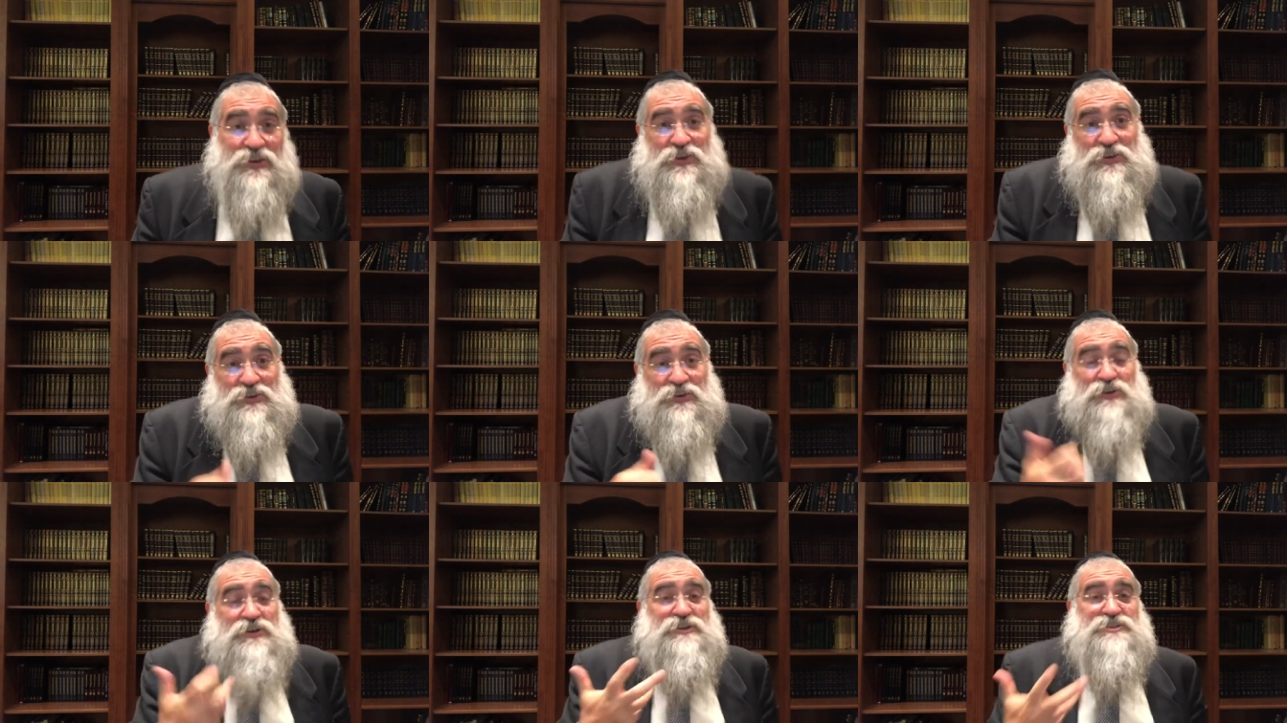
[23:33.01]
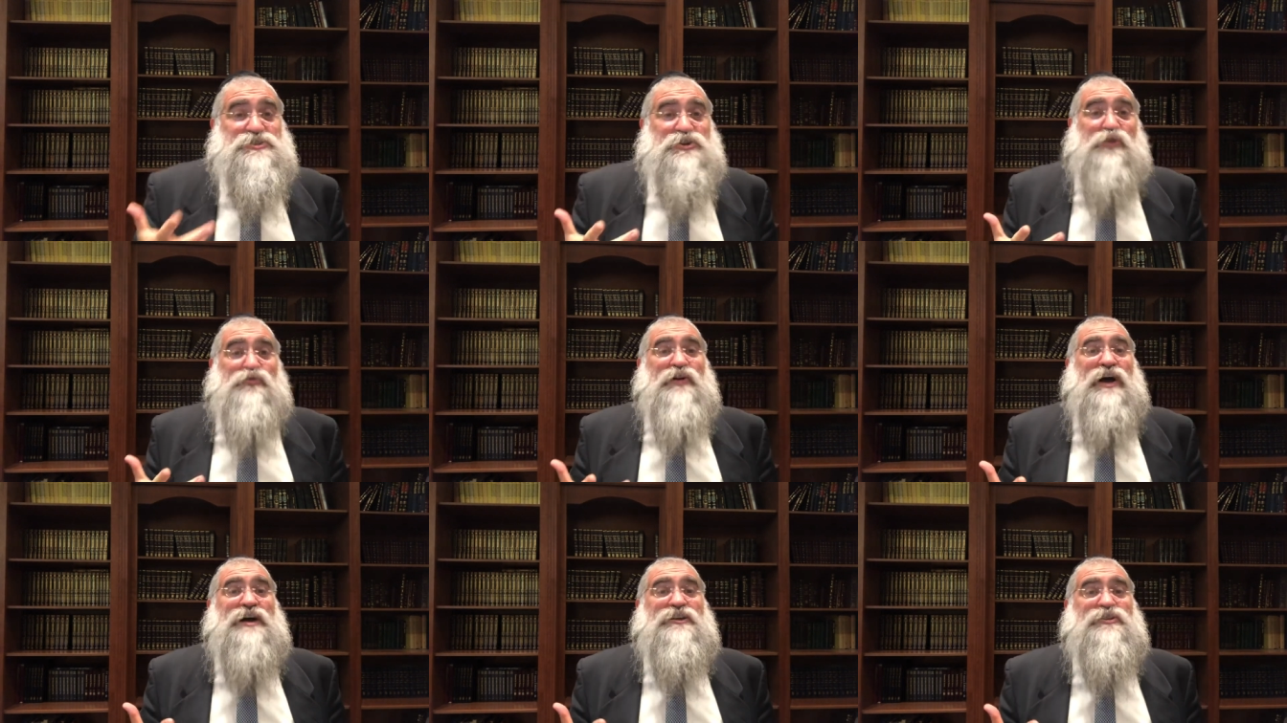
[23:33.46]
there is
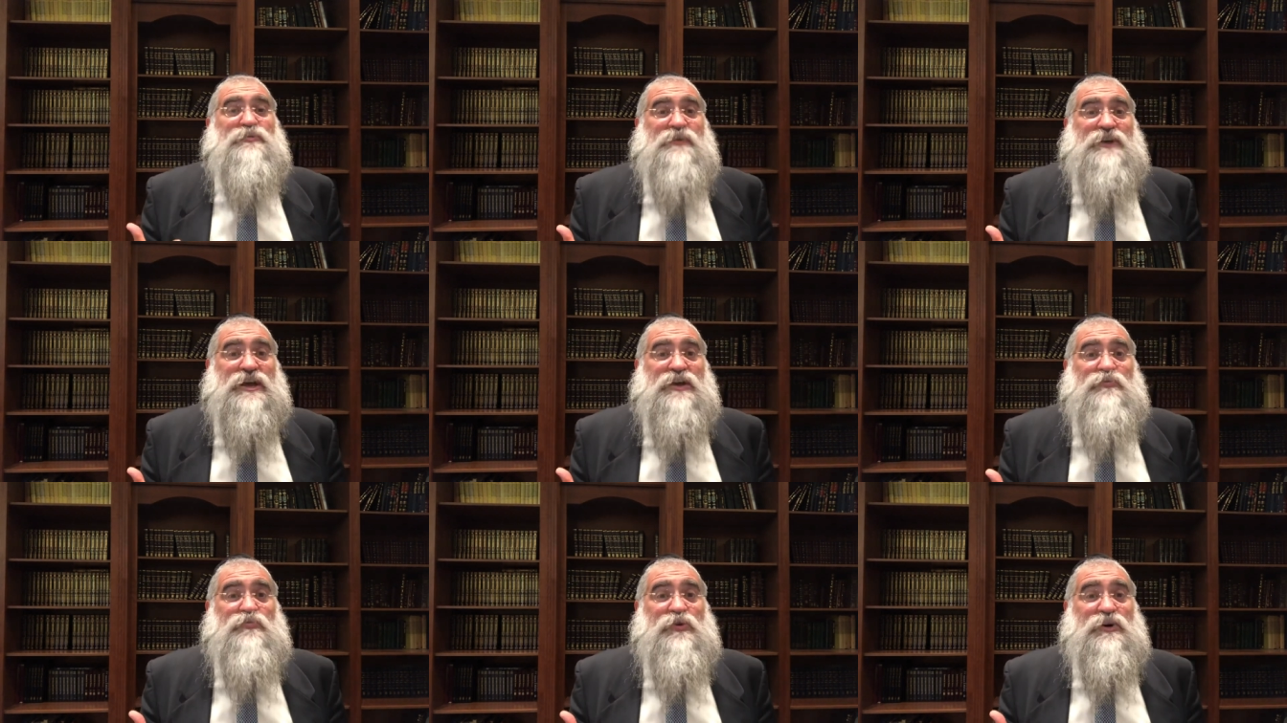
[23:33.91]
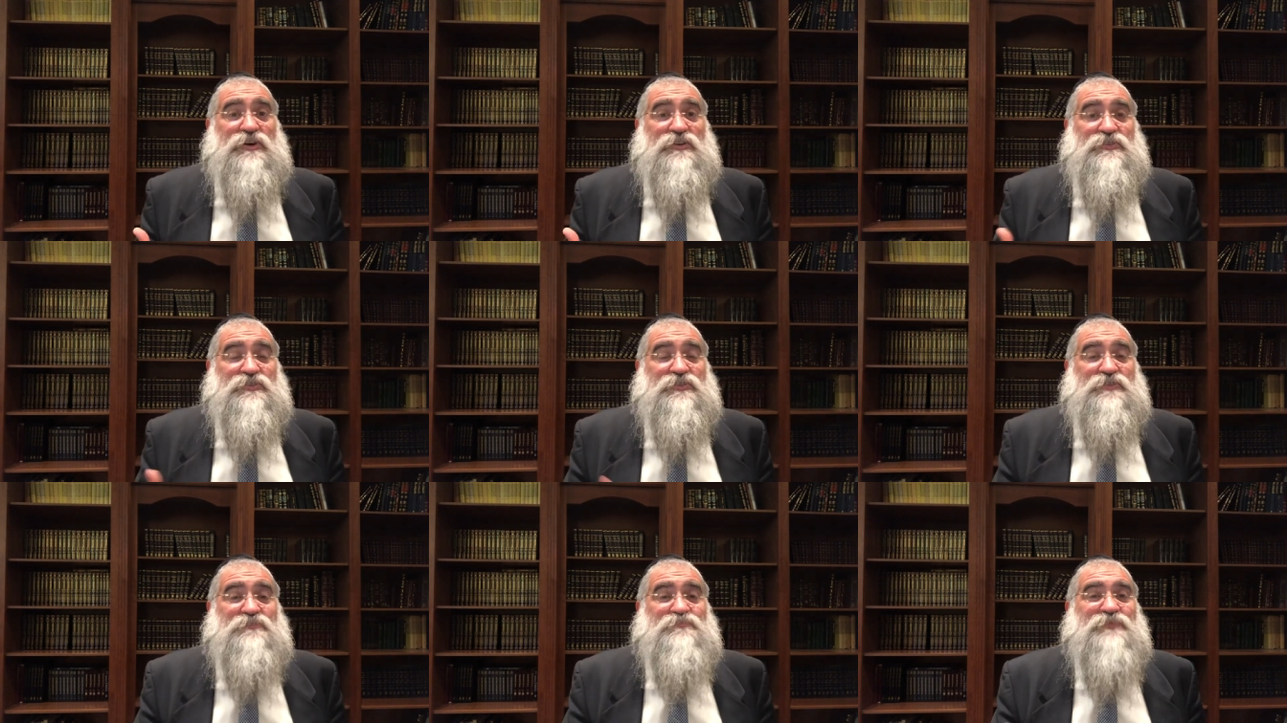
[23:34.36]
no vow to begin
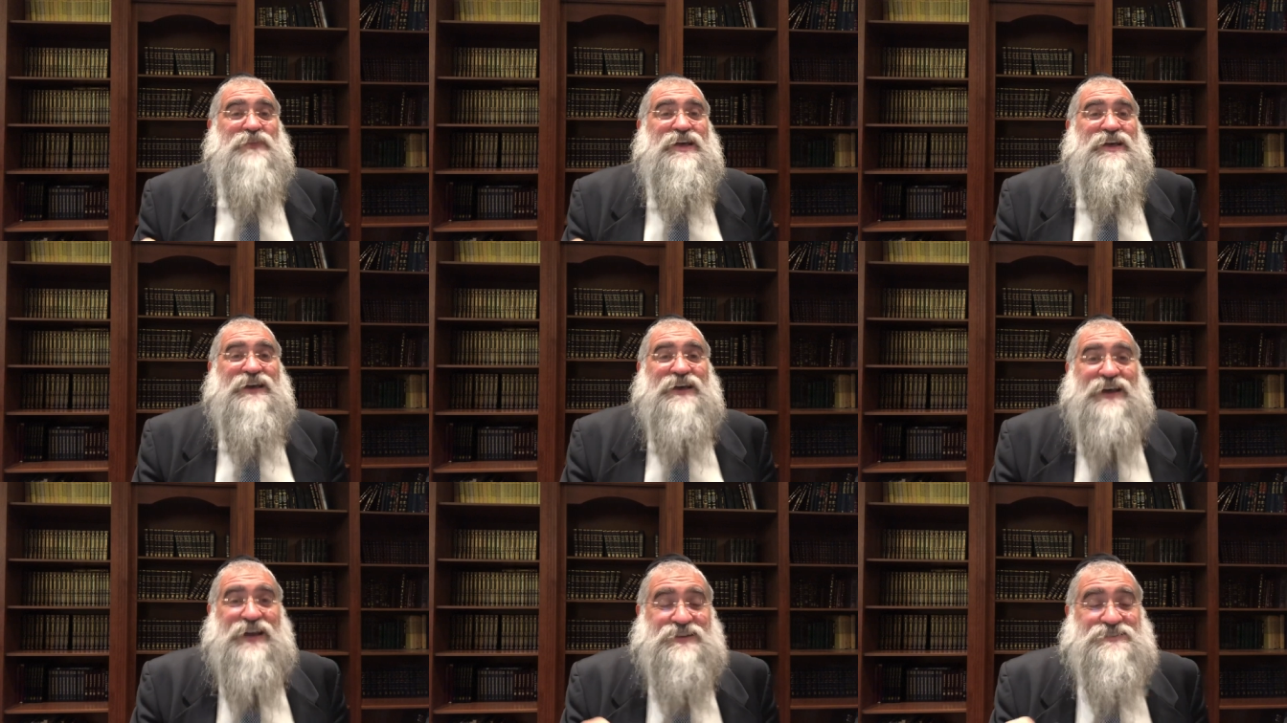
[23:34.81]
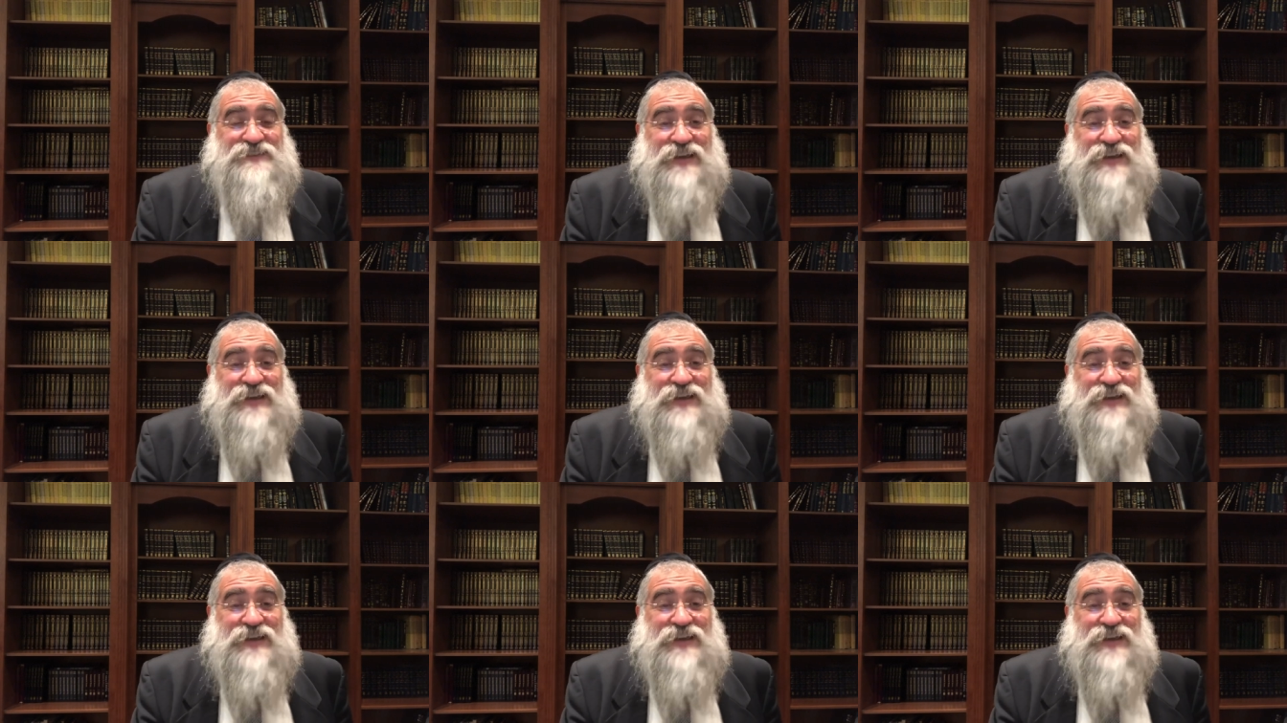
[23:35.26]
with. It's